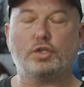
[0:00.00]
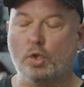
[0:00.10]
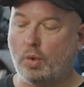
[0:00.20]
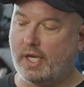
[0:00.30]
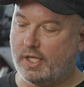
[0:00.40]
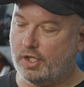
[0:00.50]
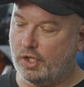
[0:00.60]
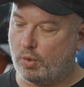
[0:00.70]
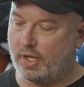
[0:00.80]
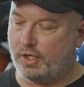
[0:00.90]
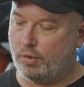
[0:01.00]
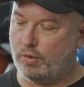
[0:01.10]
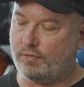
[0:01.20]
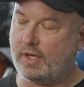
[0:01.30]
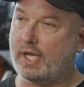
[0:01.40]
So I know
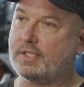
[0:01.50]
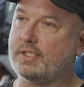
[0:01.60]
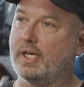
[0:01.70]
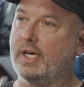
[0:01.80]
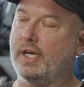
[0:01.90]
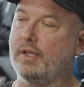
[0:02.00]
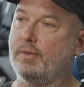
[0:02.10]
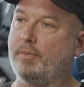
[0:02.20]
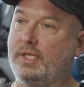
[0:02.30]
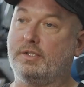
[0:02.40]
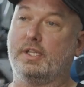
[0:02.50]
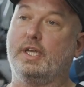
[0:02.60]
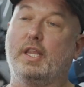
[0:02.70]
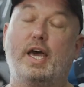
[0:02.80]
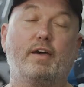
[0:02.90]
you've got basically
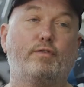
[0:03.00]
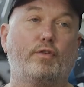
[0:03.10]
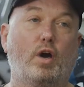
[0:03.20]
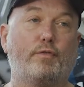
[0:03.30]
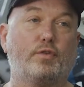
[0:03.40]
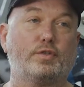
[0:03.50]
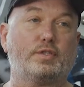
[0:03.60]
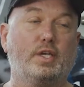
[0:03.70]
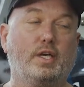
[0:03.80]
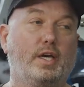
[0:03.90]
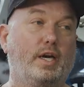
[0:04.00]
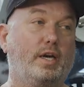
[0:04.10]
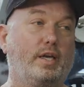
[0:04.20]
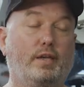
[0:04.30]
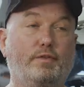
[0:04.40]
ALIV offers
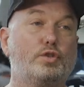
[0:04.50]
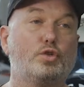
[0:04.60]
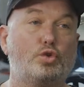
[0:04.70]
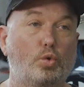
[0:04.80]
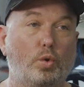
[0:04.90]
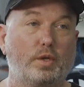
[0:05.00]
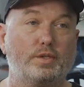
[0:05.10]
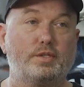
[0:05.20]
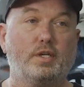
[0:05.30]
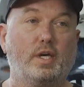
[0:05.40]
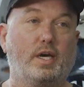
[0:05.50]
adventure tours,